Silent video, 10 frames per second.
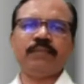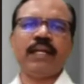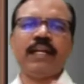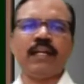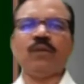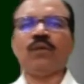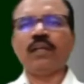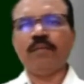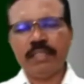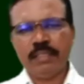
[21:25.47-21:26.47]
and
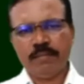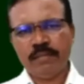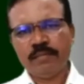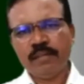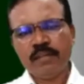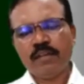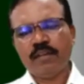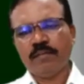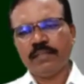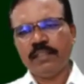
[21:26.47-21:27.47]
local minima
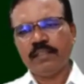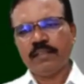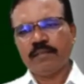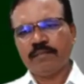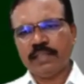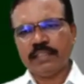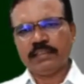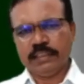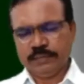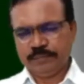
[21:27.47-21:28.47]
of the
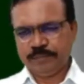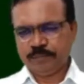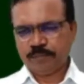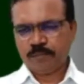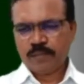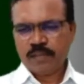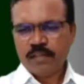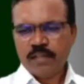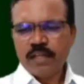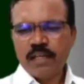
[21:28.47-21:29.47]
function.
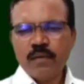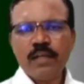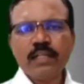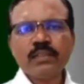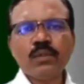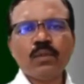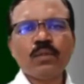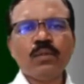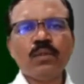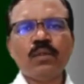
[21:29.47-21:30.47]
Now let us go
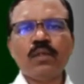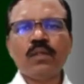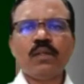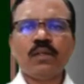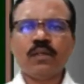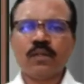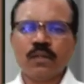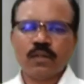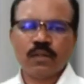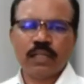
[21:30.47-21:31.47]
to
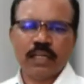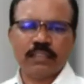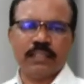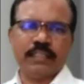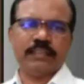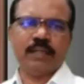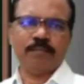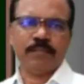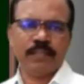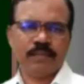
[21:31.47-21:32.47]
another
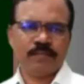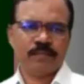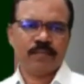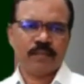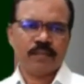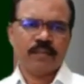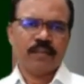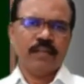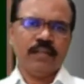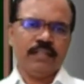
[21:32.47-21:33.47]
example.
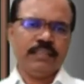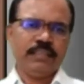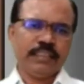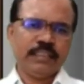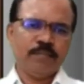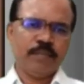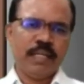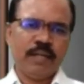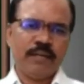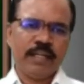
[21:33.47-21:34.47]
This example I
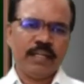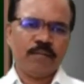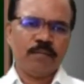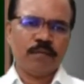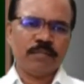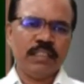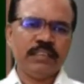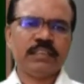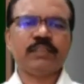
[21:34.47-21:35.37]
have taken from this.